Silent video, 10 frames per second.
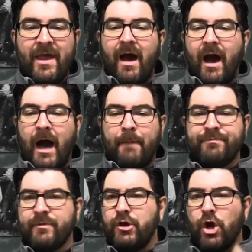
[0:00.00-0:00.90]

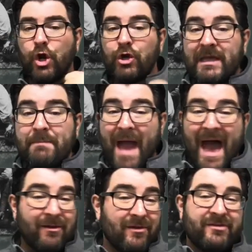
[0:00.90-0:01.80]
Um, early
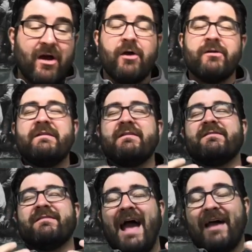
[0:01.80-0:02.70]
battles are
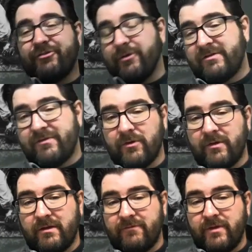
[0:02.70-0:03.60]
disastrous for
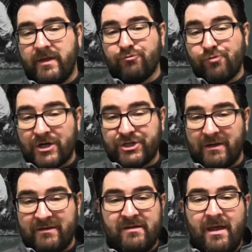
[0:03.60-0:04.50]
the, for the
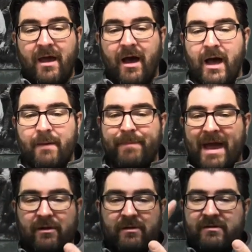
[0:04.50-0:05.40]
Russians. Uh,
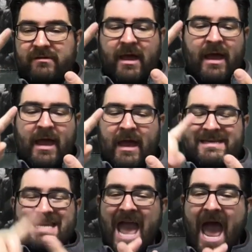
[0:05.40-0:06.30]
battles at, at
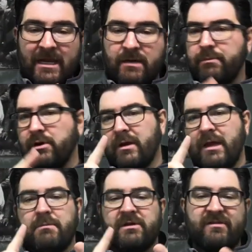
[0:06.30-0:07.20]
Tannenberg
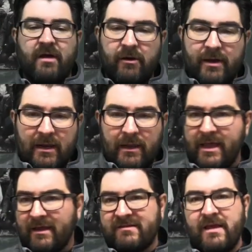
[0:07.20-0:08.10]
and Masurian Lake
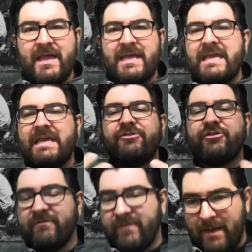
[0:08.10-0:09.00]
strikes. Each
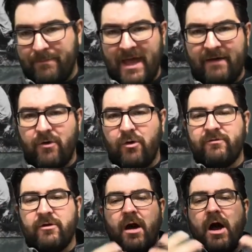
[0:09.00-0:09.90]
of them have
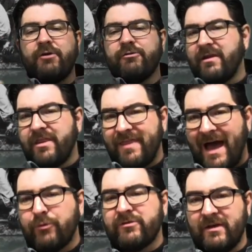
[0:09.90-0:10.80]
over
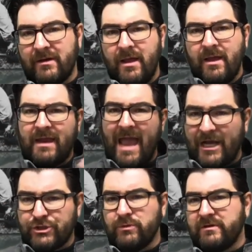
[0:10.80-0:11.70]
100,000
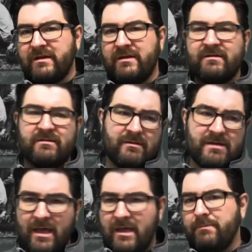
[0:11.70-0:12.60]
casualties,
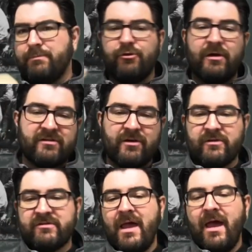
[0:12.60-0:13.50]
dead
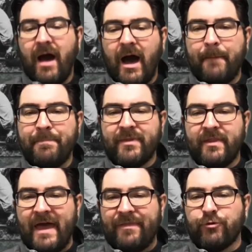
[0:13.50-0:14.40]
prisoners um,
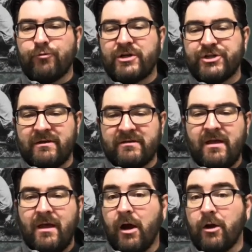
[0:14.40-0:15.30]
that the Russians
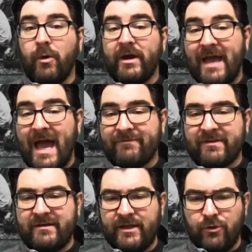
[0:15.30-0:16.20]
are going to have to
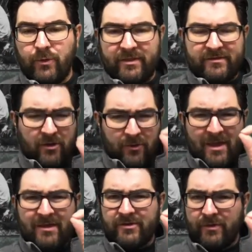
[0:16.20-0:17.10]
deal with. So,
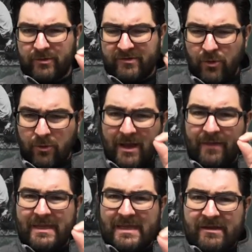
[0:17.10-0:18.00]
so the story on
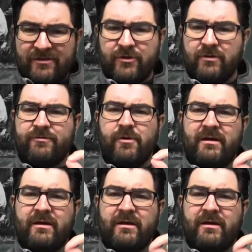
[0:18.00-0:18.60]
the Eastern Front